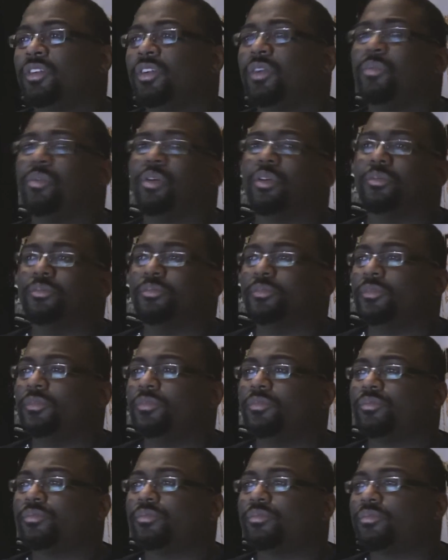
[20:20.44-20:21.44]
Come on.
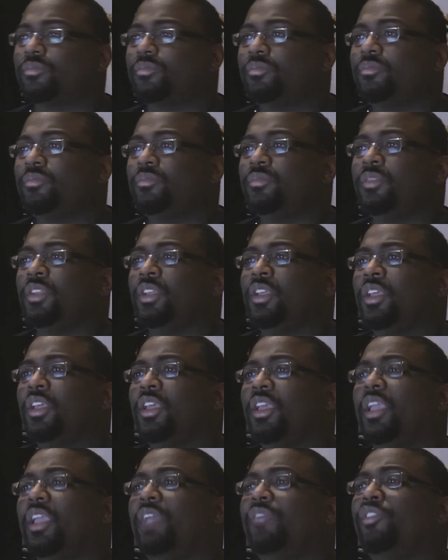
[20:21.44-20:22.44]

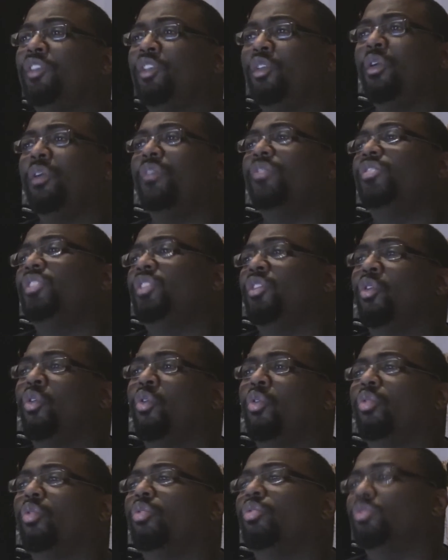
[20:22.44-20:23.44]
If the UFC
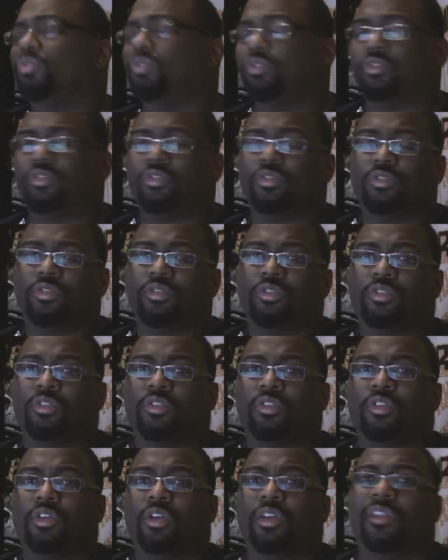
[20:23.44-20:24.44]
holds
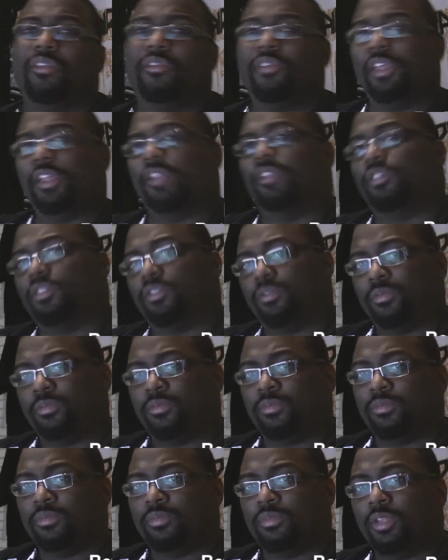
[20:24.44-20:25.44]
an event
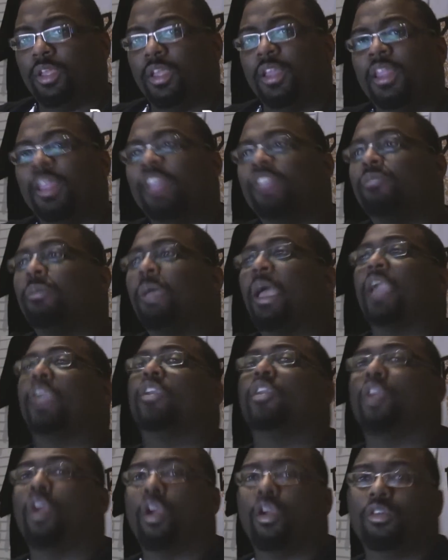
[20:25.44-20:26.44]
in his
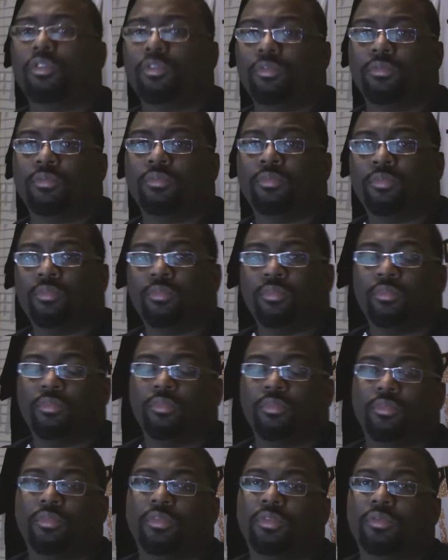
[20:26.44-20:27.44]
backyard,
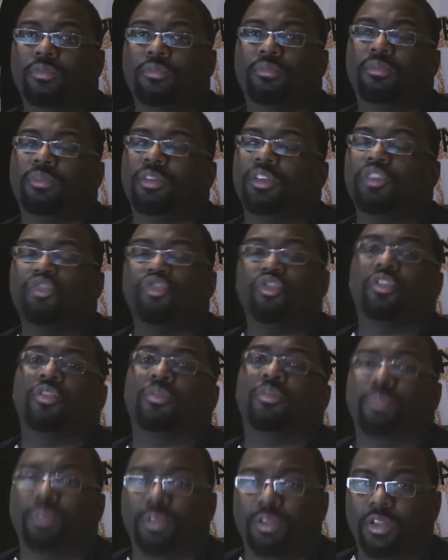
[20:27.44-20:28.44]
he
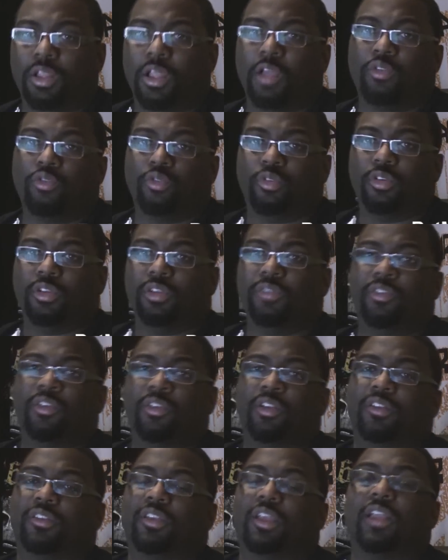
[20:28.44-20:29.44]
shouldn't be allowed to
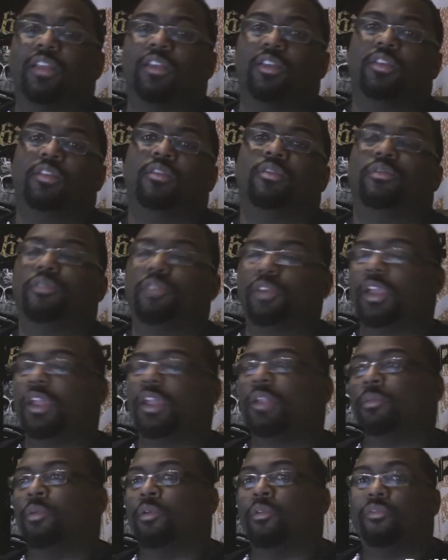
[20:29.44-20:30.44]
even attend it.
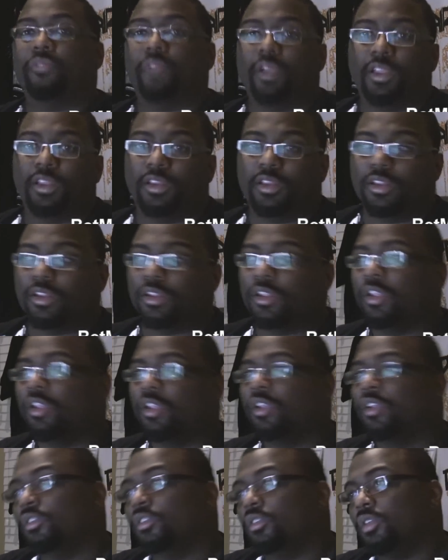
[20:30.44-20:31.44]
Forget about fighting it.
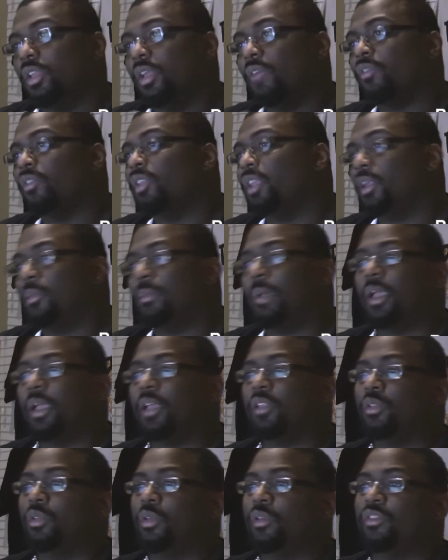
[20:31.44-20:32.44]
Never let him
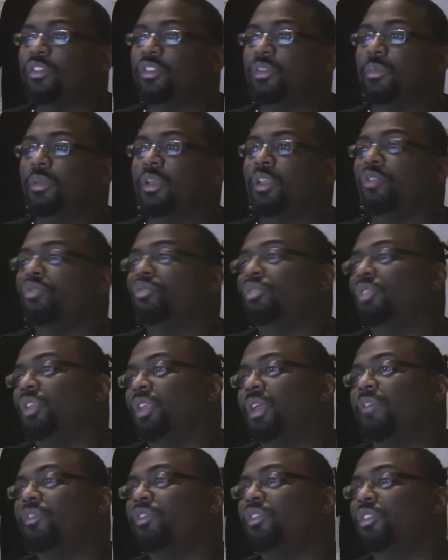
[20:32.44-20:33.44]
back in the UFC, man. You
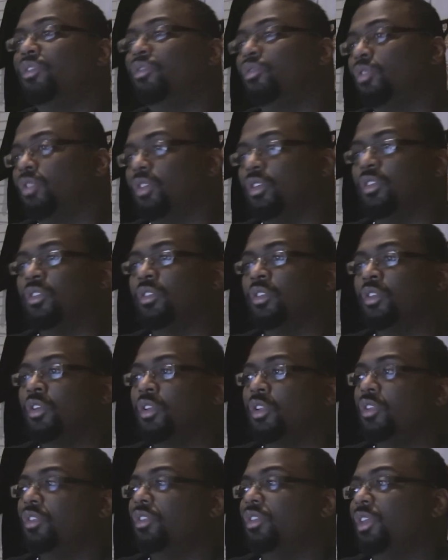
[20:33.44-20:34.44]
did everything you could
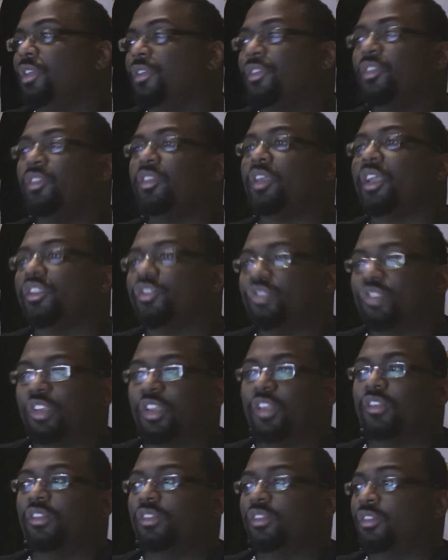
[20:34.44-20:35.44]
to give this guy
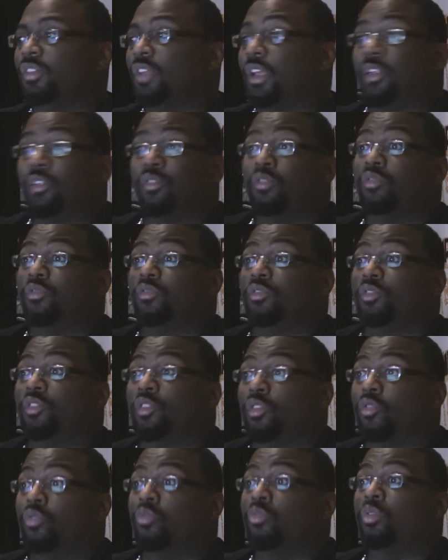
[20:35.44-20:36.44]
chances. I don't
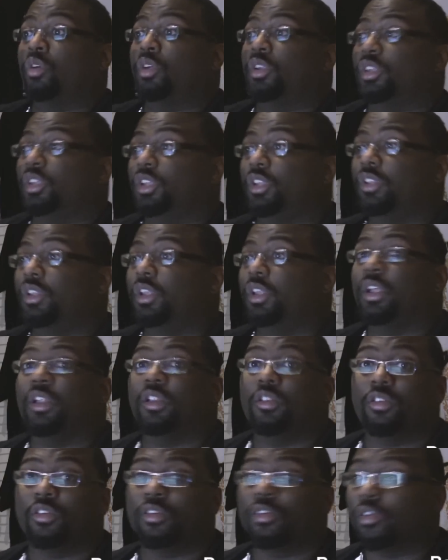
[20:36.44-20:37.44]
even know what he
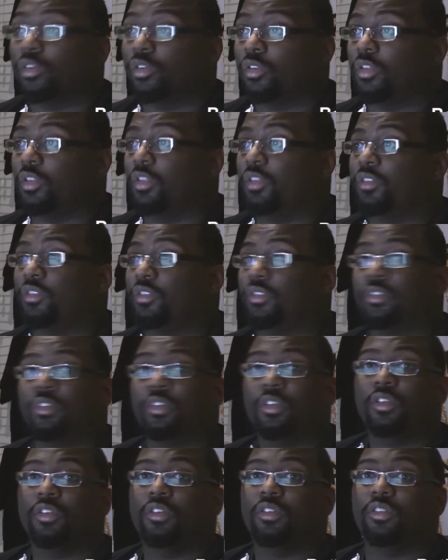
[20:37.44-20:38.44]
did to earn
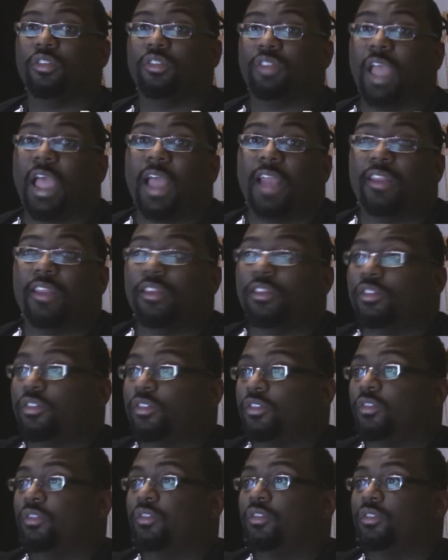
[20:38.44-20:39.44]
this
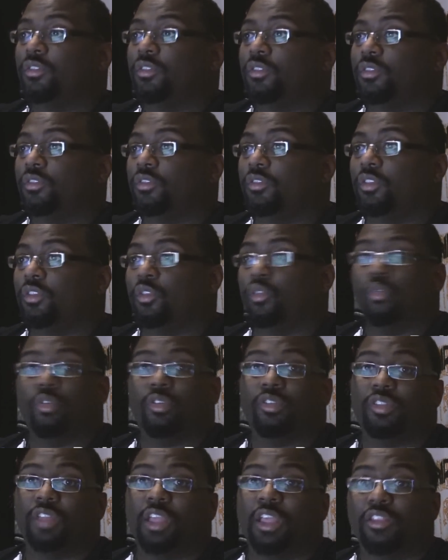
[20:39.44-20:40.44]
status, that you
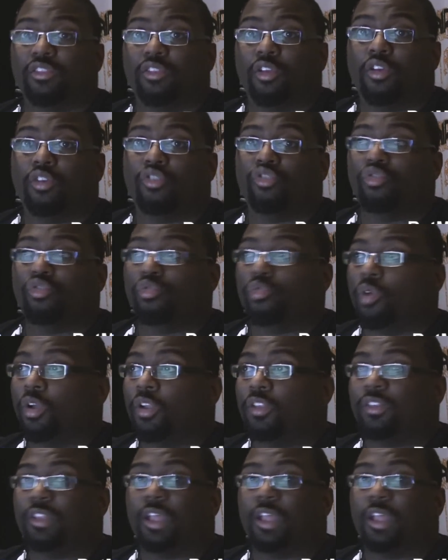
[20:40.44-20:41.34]
can stay as long as you want